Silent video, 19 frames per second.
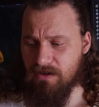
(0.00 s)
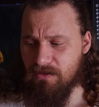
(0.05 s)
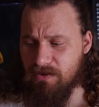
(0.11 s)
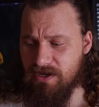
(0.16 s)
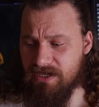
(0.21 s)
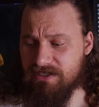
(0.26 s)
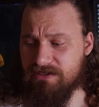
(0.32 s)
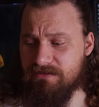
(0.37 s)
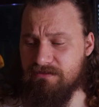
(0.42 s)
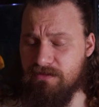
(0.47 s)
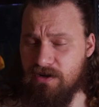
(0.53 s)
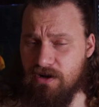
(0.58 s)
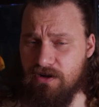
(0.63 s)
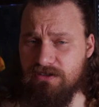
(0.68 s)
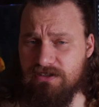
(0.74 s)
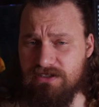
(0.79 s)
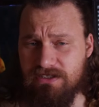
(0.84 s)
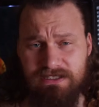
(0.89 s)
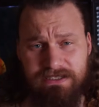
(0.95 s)
which
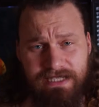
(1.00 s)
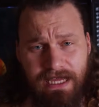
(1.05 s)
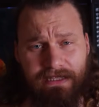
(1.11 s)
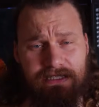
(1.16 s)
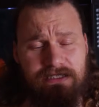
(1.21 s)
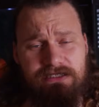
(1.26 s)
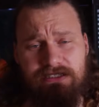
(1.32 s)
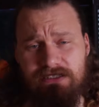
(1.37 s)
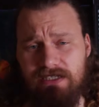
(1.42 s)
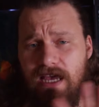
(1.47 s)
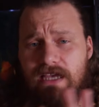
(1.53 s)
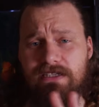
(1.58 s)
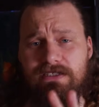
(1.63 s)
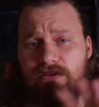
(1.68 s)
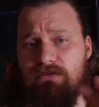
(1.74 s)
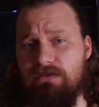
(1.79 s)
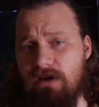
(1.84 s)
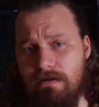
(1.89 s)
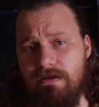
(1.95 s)
most standard size
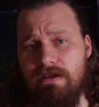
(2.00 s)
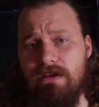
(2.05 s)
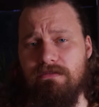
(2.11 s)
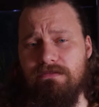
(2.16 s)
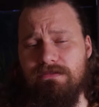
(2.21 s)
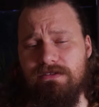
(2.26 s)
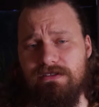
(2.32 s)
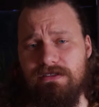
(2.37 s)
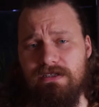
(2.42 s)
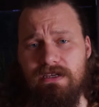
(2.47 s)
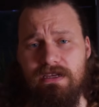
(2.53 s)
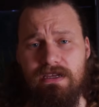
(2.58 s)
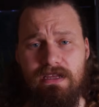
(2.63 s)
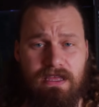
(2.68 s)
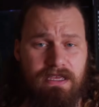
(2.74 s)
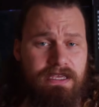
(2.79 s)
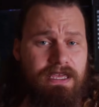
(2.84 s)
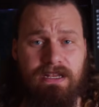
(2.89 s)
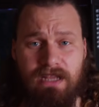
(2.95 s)
aquariums
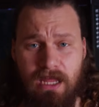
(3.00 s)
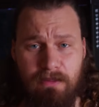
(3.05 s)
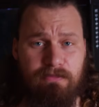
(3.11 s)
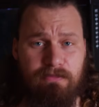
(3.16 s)
cannot